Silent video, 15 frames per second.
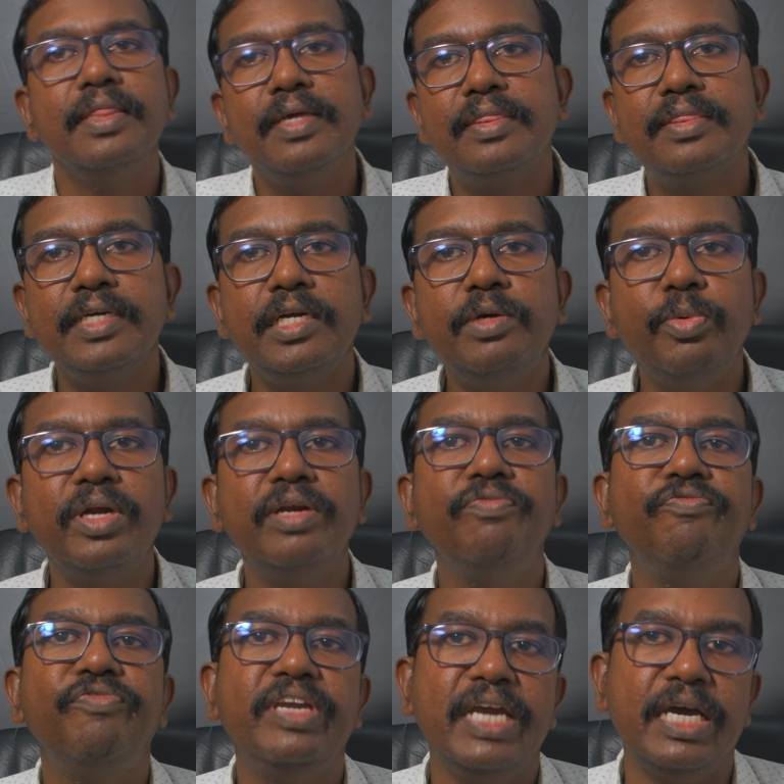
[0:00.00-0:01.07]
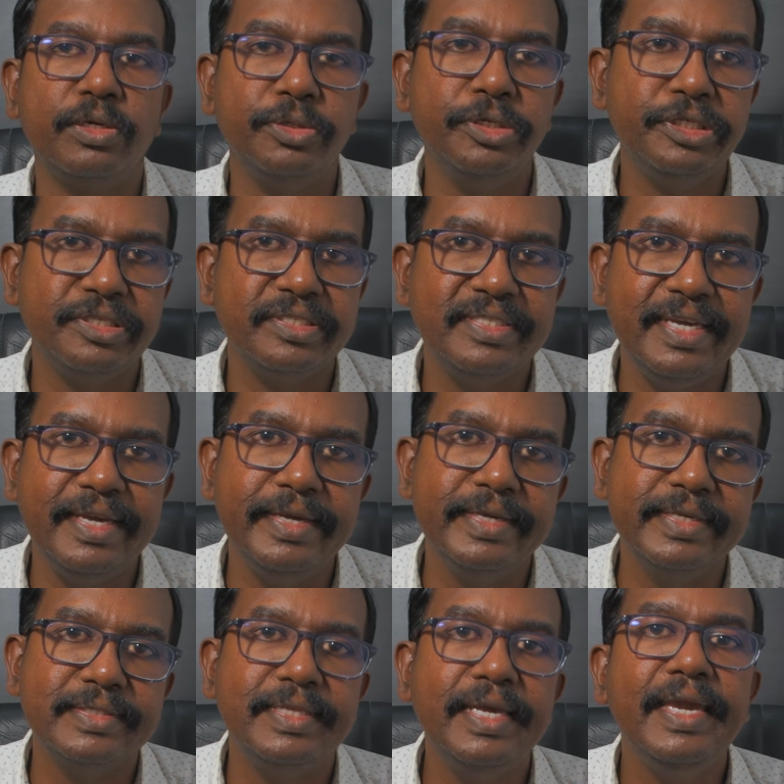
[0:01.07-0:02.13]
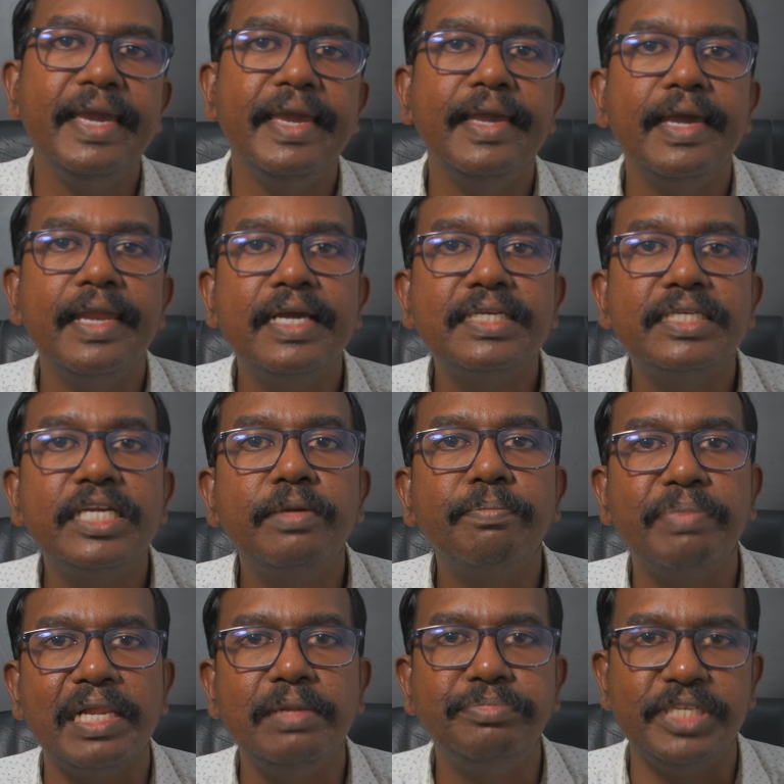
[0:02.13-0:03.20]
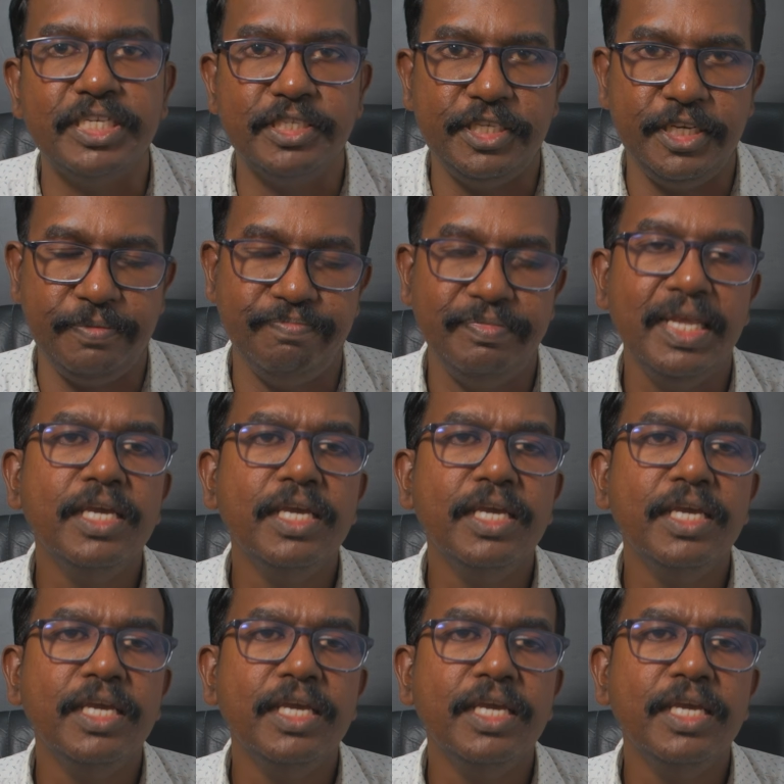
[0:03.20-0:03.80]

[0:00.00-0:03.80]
The third one we are going to see is the electric pulse testing.